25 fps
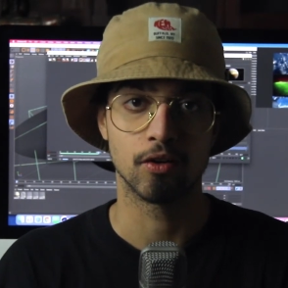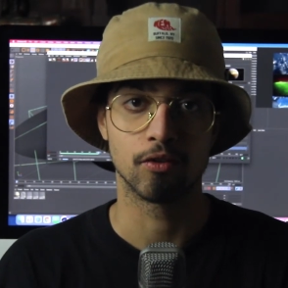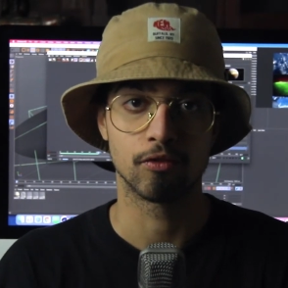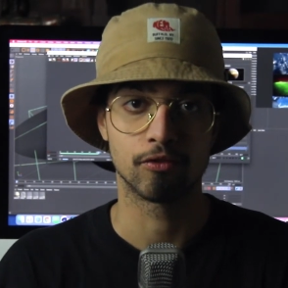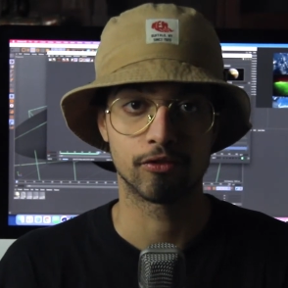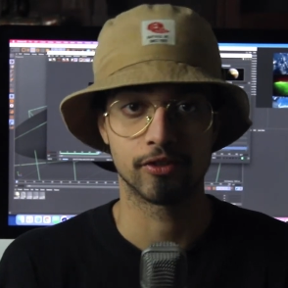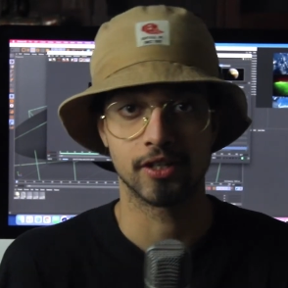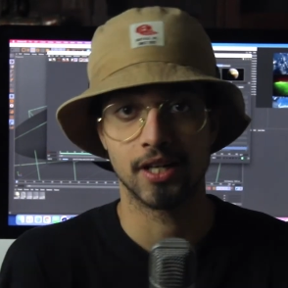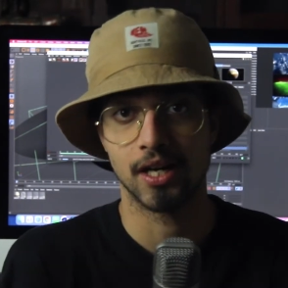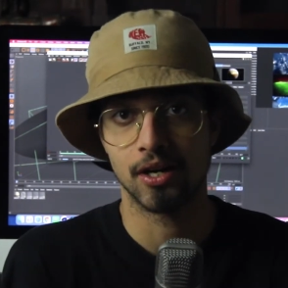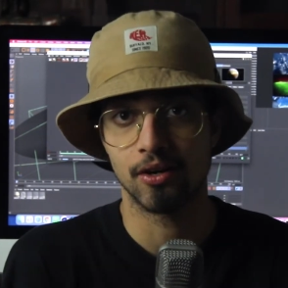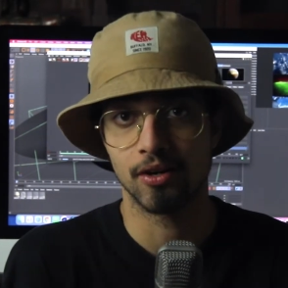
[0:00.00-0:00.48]

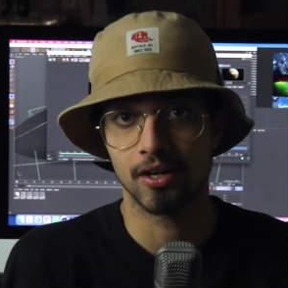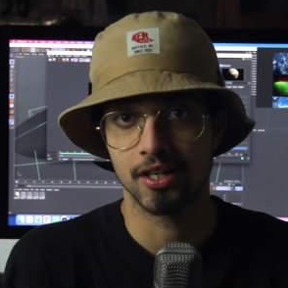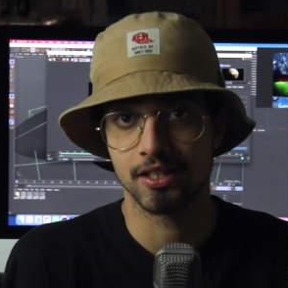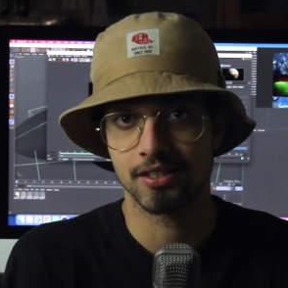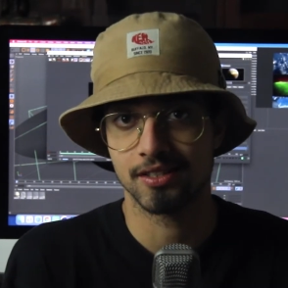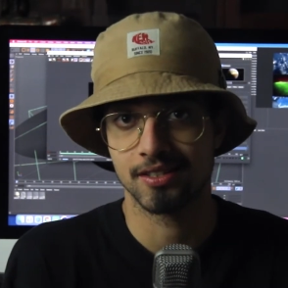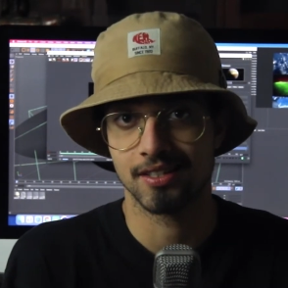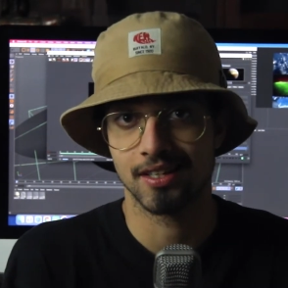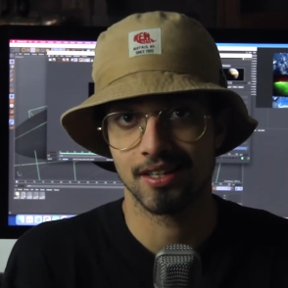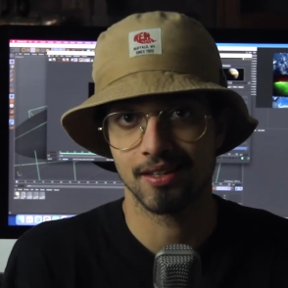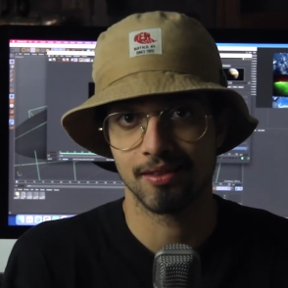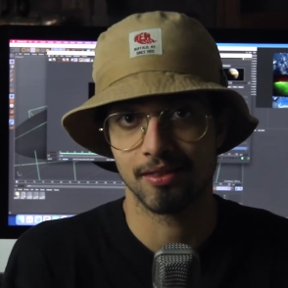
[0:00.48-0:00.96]
For now, I'd
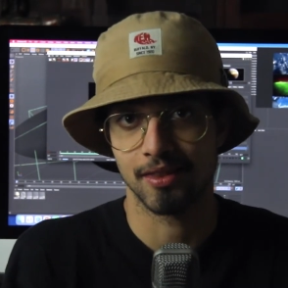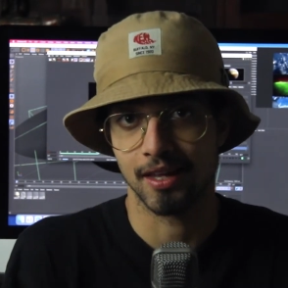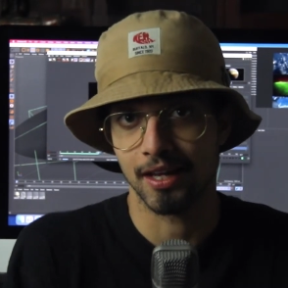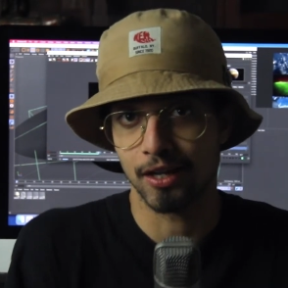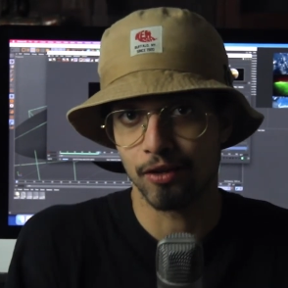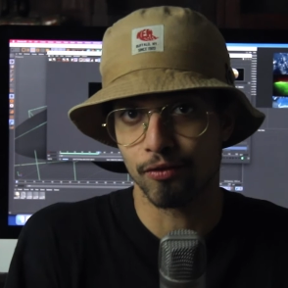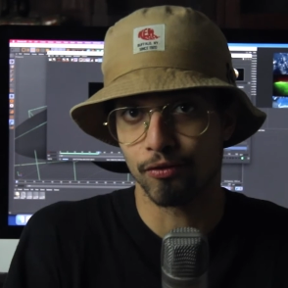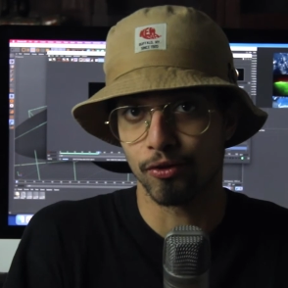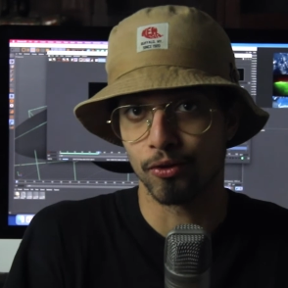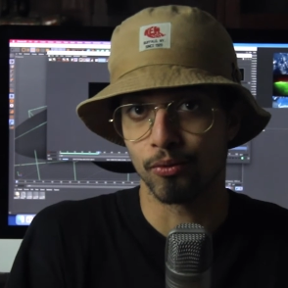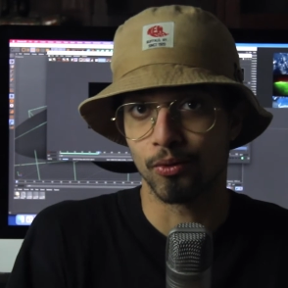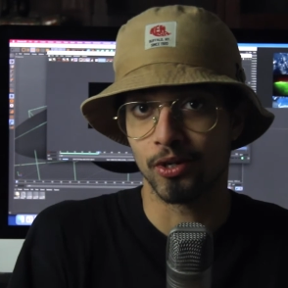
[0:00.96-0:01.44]
say thank
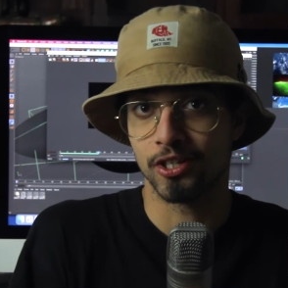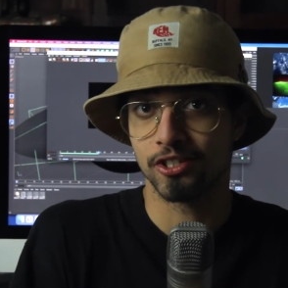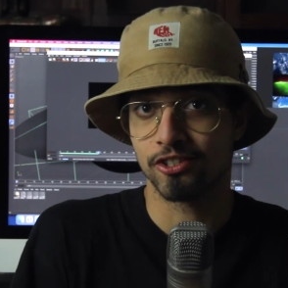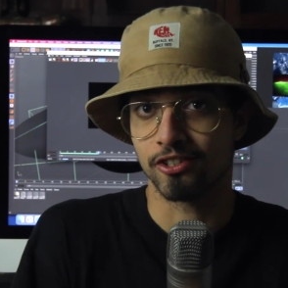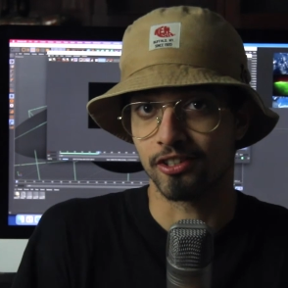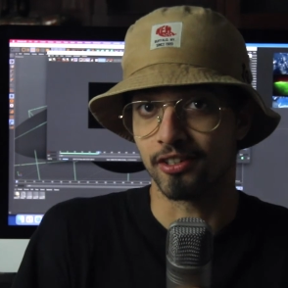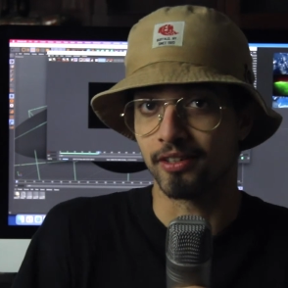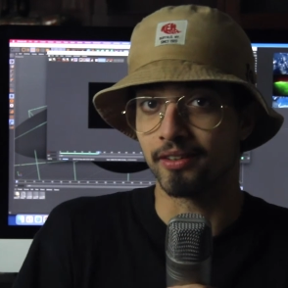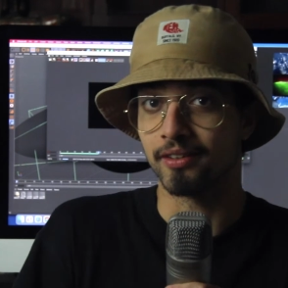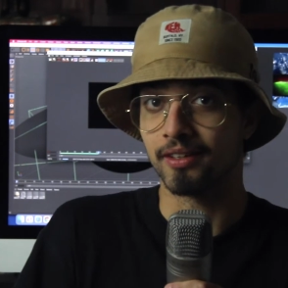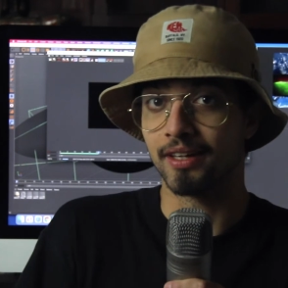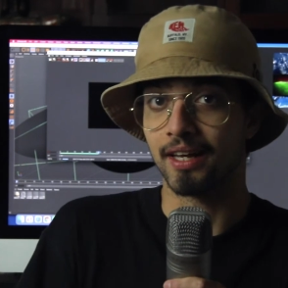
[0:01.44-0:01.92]
you for
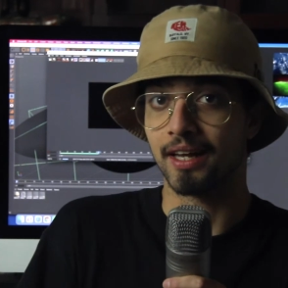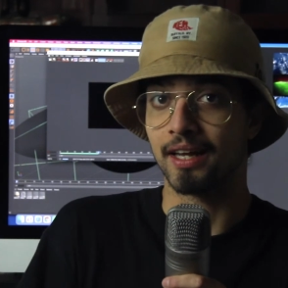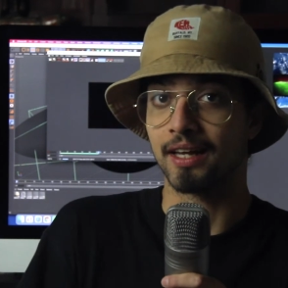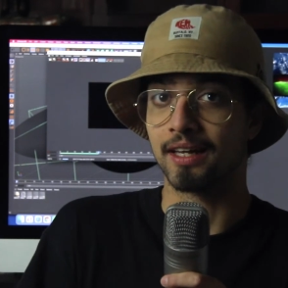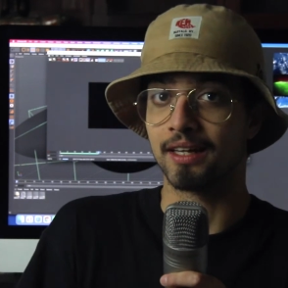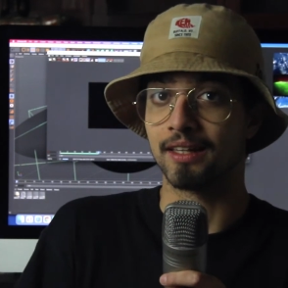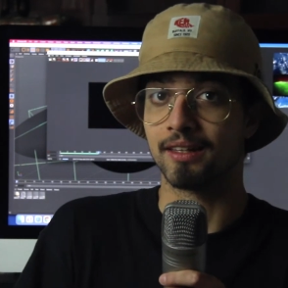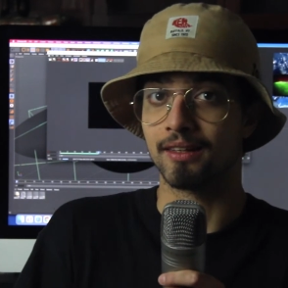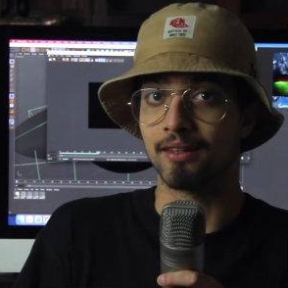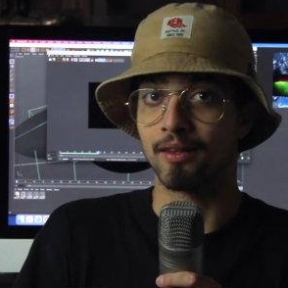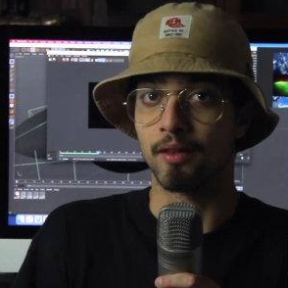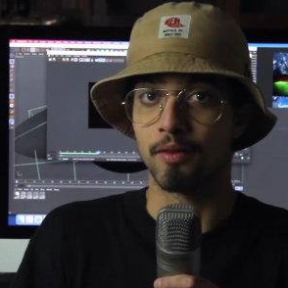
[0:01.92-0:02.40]
watching
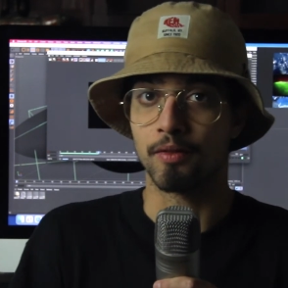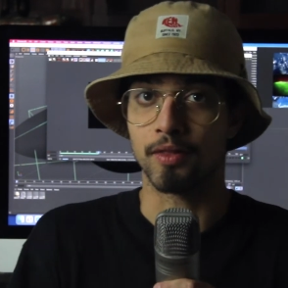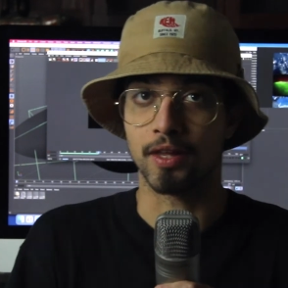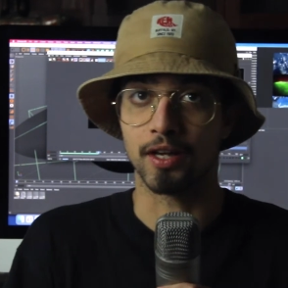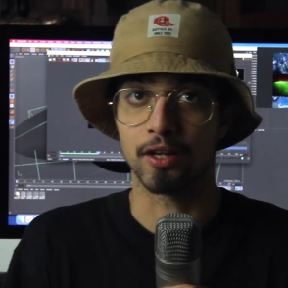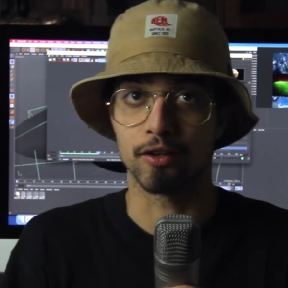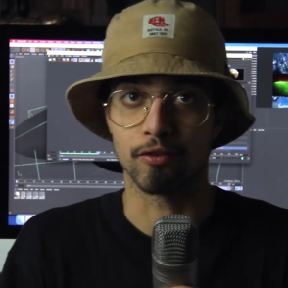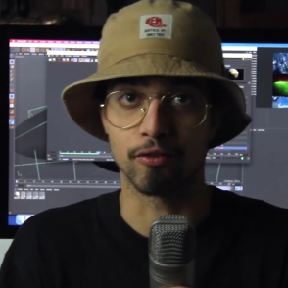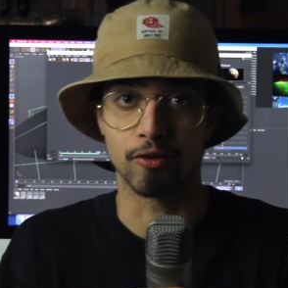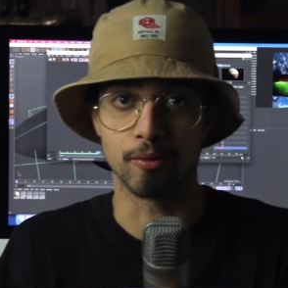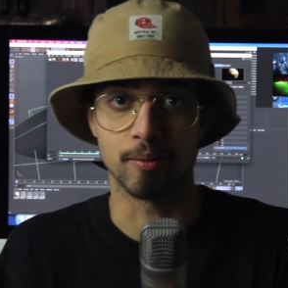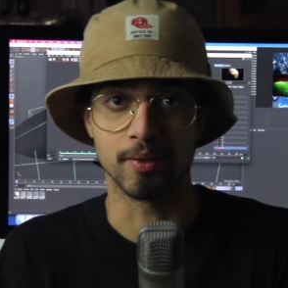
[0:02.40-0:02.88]
and thank
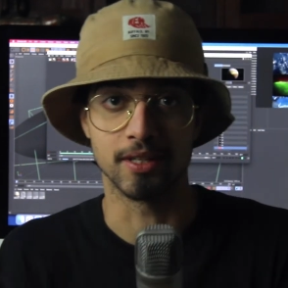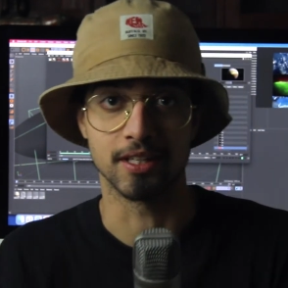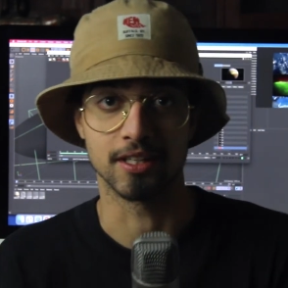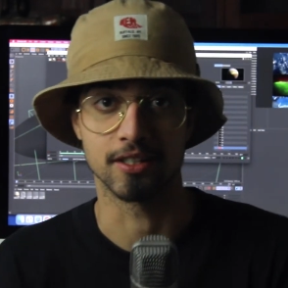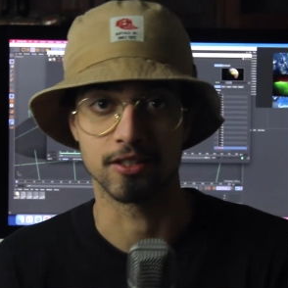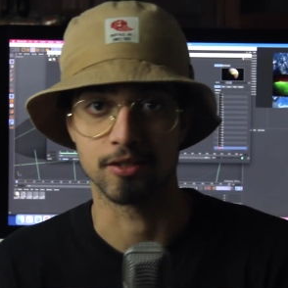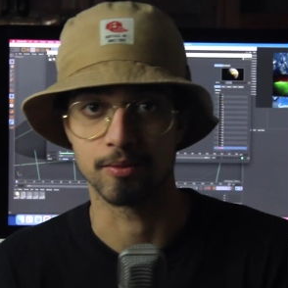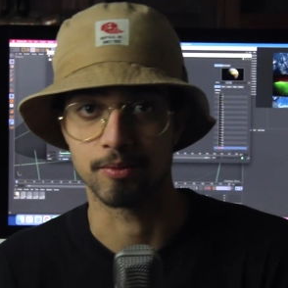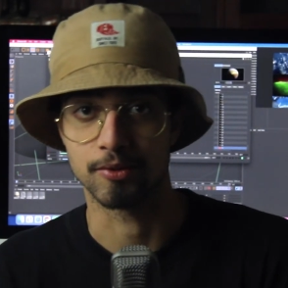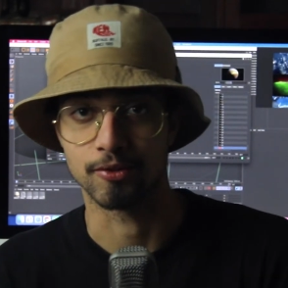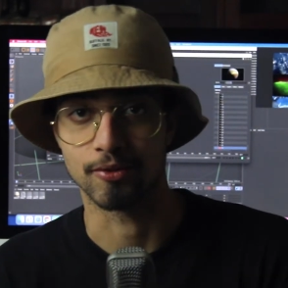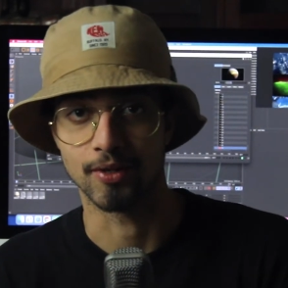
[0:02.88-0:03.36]
you for being a
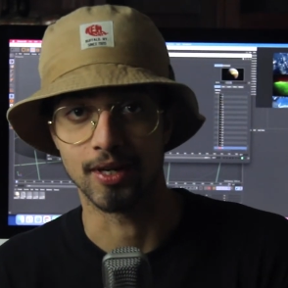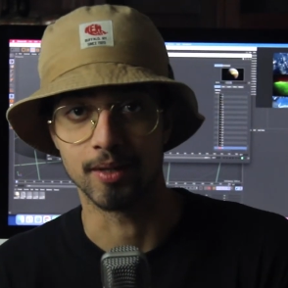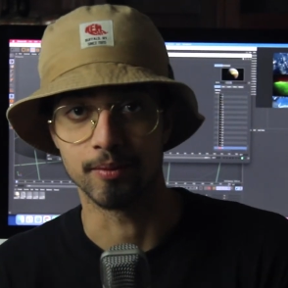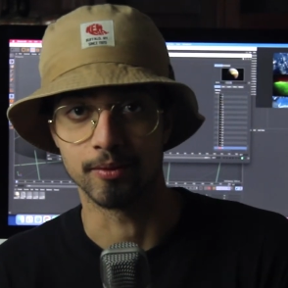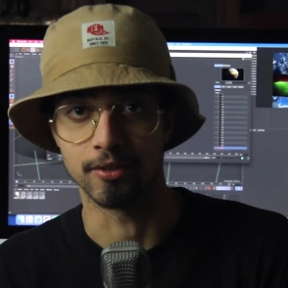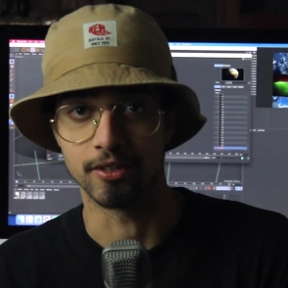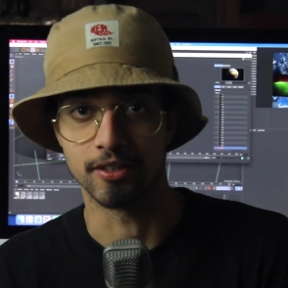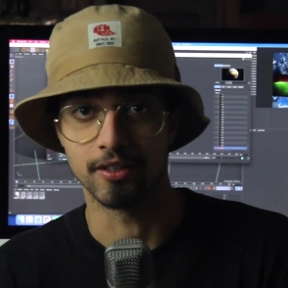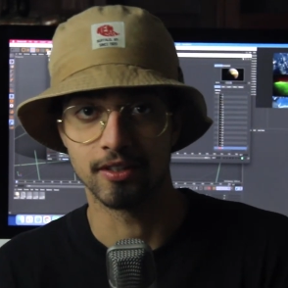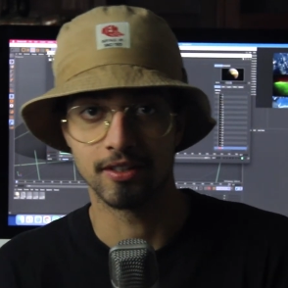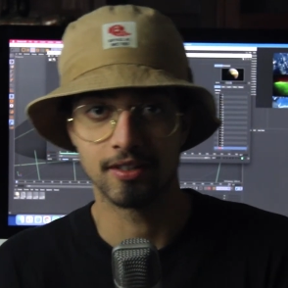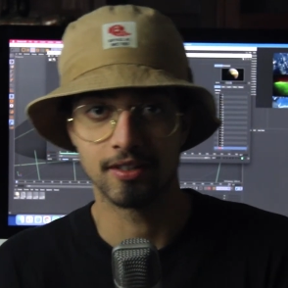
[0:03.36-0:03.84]
subscriber.